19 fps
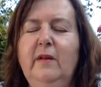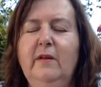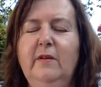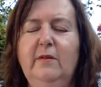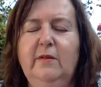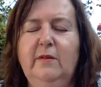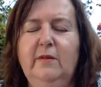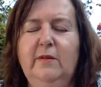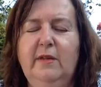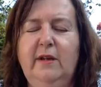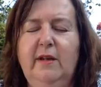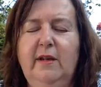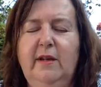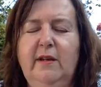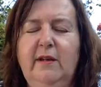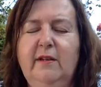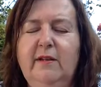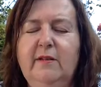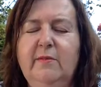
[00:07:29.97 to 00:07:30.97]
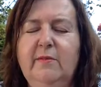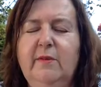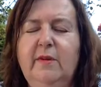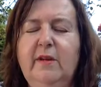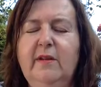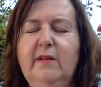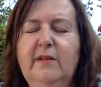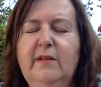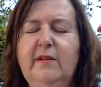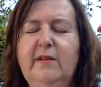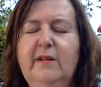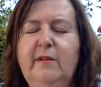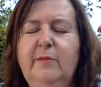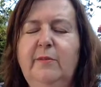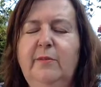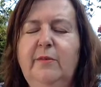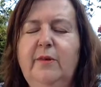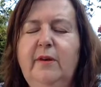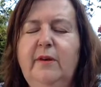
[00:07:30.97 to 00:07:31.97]
So taking some nice deep
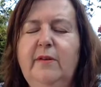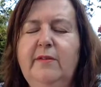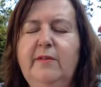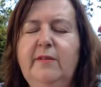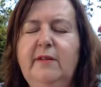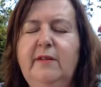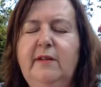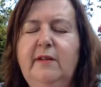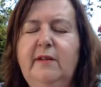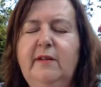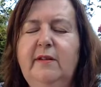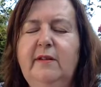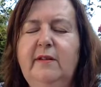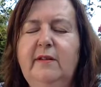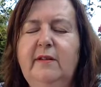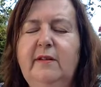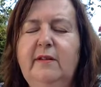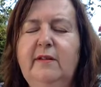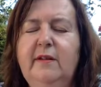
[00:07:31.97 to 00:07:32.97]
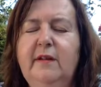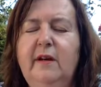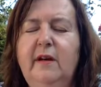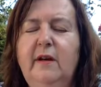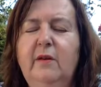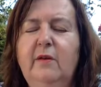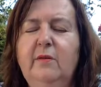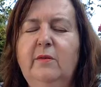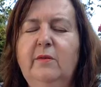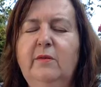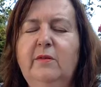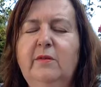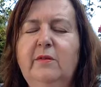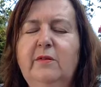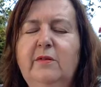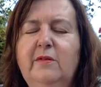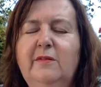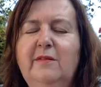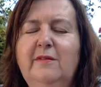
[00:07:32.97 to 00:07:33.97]
breaths in and
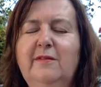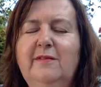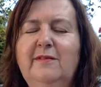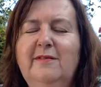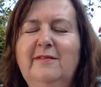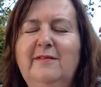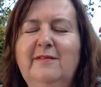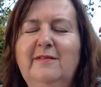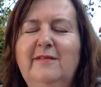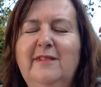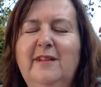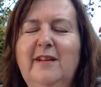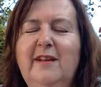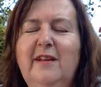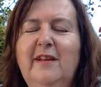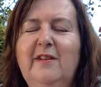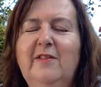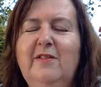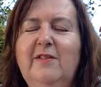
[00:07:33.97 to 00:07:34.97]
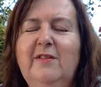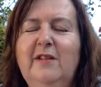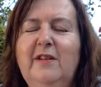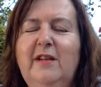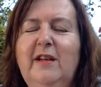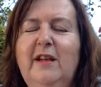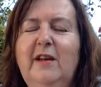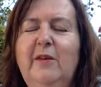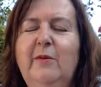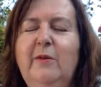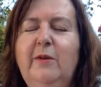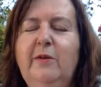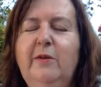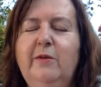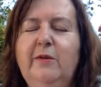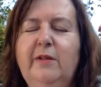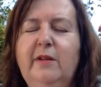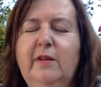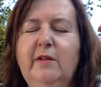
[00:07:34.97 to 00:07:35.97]
out, just allowing
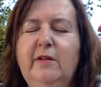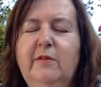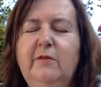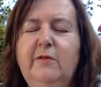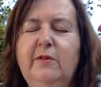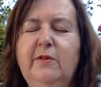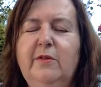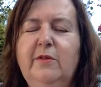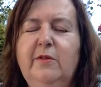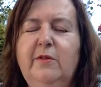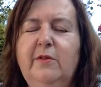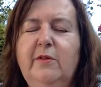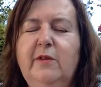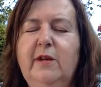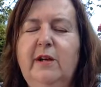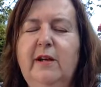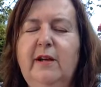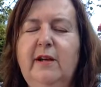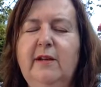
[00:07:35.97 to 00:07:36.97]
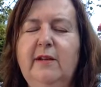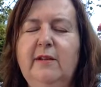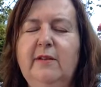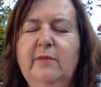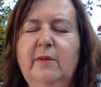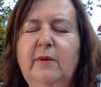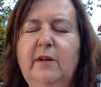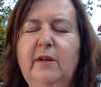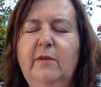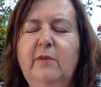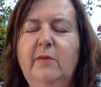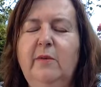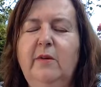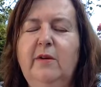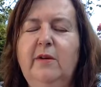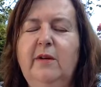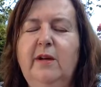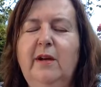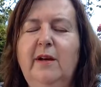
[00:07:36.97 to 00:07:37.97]
yourselves to relax where you
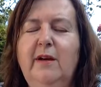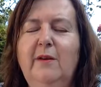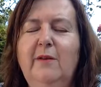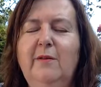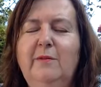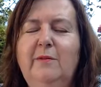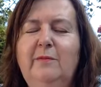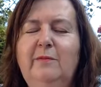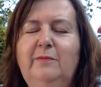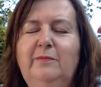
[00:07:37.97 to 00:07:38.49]
are now,